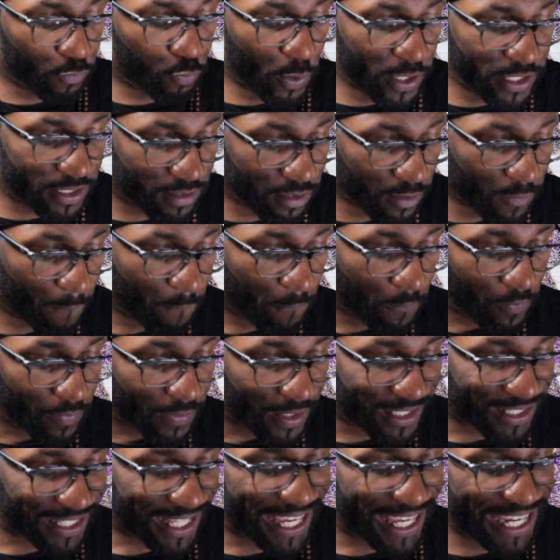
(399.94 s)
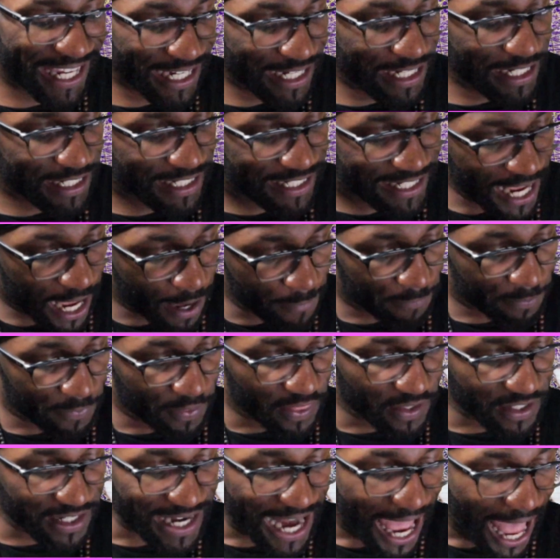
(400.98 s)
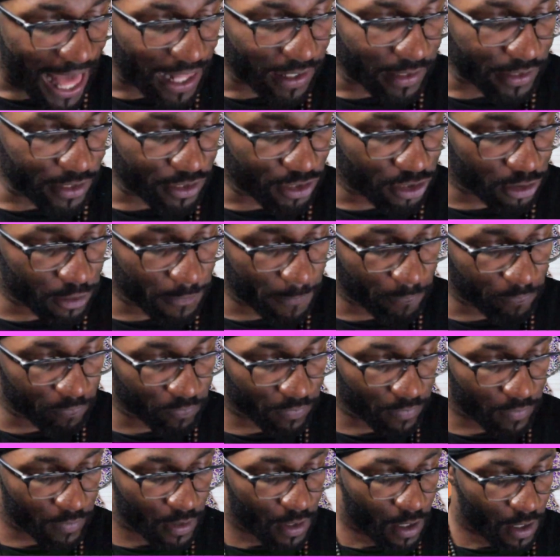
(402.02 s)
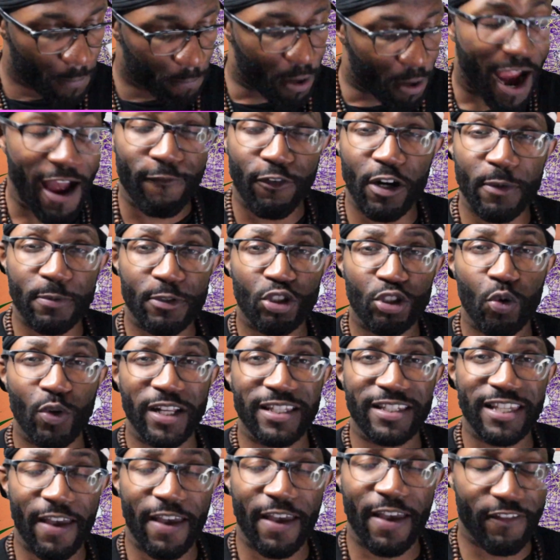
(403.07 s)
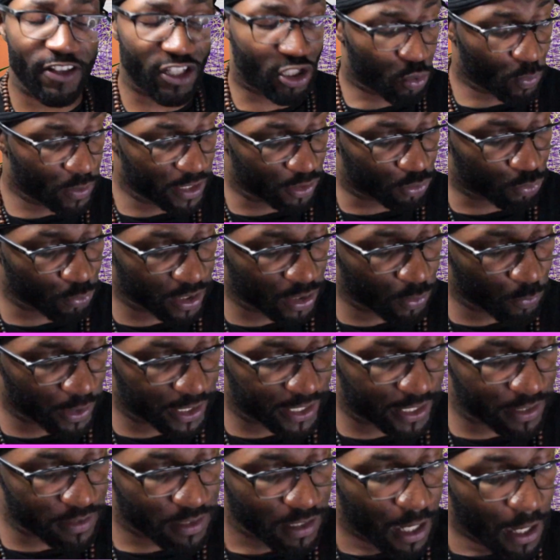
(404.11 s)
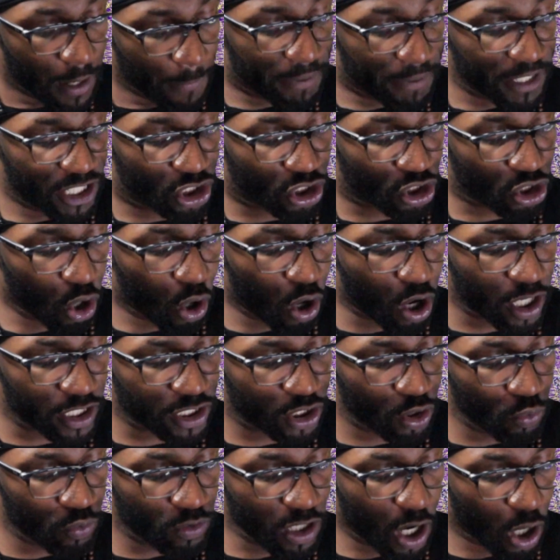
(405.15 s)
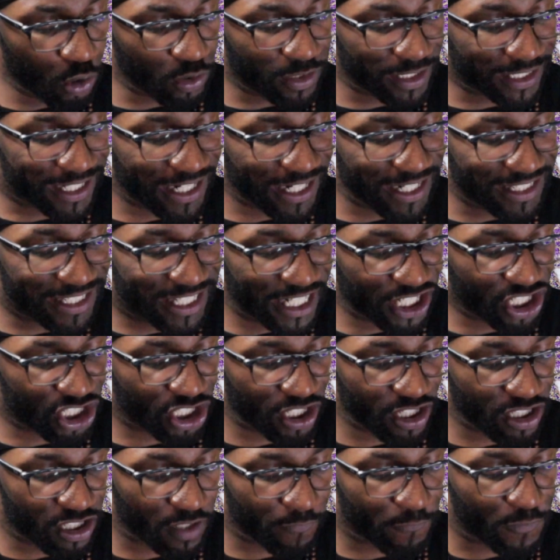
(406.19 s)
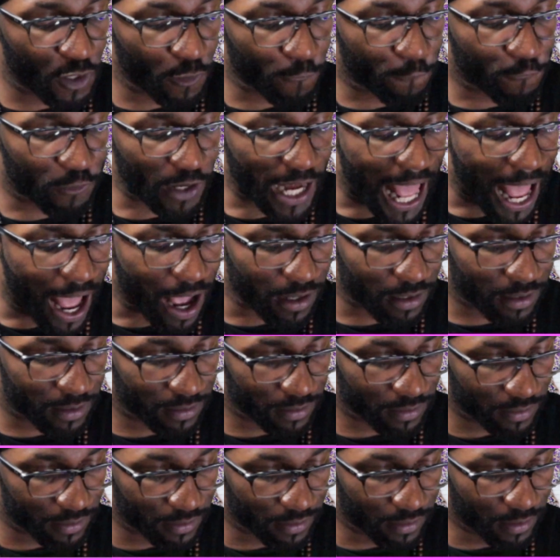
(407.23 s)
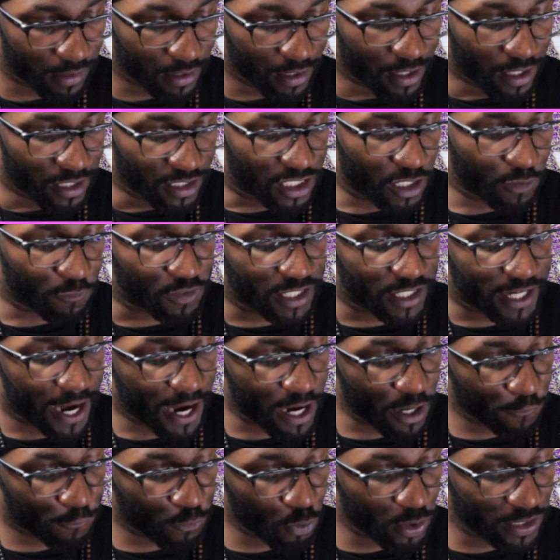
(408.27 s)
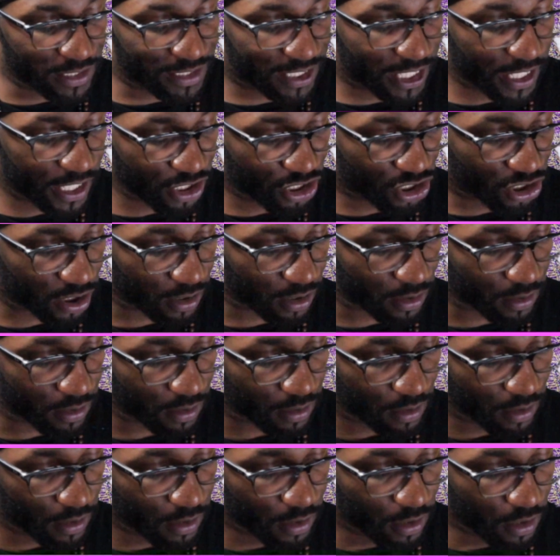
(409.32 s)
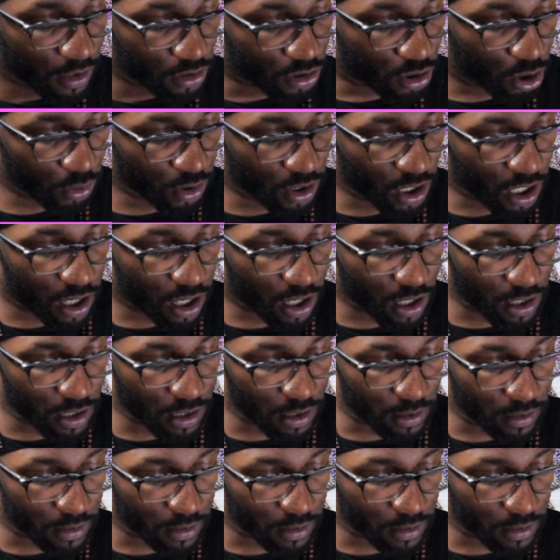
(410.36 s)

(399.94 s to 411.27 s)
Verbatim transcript: wisdom is in-depth knowledge. Proverbs 27 23 reads, Be sure you know the conditions of your flock. Give careful attention to your herd.